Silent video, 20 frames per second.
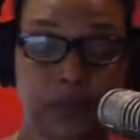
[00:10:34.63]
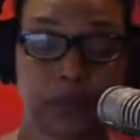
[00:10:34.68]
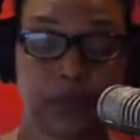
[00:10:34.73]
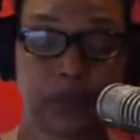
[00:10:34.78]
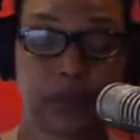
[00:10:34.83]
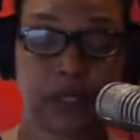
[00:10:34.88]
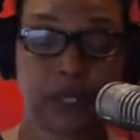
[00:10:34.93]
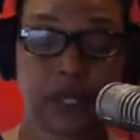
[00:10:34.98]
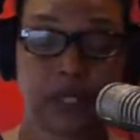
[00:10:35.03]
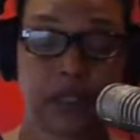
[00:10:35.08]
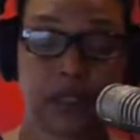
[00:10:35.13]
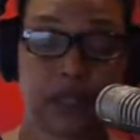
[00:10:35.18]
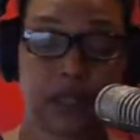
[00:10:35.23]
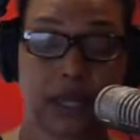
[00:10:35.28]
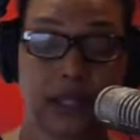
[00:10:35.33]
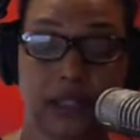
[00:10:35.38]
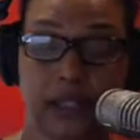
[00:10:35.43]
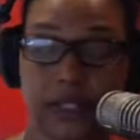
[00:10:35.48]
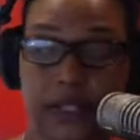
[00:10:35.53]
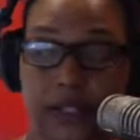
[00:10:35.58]
which
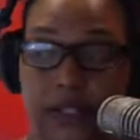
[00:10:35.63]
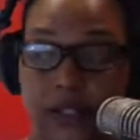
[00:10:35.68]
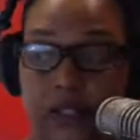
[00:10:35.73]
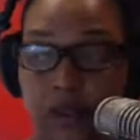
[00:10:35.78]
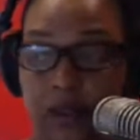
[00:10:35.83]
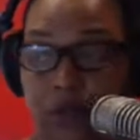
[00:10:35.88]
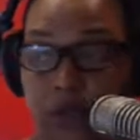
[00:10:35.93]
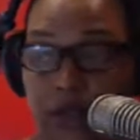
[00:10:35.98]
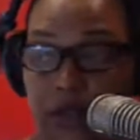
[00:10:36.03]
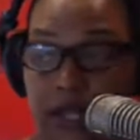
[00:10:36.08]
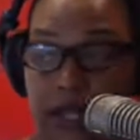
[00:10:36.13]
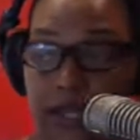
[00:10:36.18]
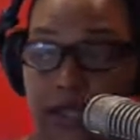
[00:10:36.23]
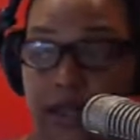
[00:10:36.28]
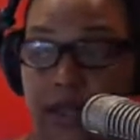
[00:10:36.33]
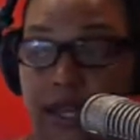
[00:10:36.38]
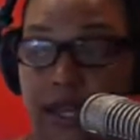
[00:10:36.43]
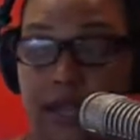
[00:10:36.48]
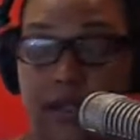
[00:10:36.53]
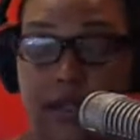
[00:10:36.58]
I'll tell you some more things
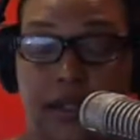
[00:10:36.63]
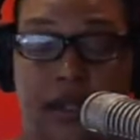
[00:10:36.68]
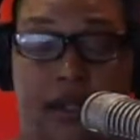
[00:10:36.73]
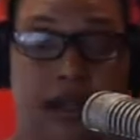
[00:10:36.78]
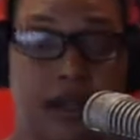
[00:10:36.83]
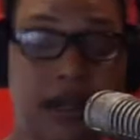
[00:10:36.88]
that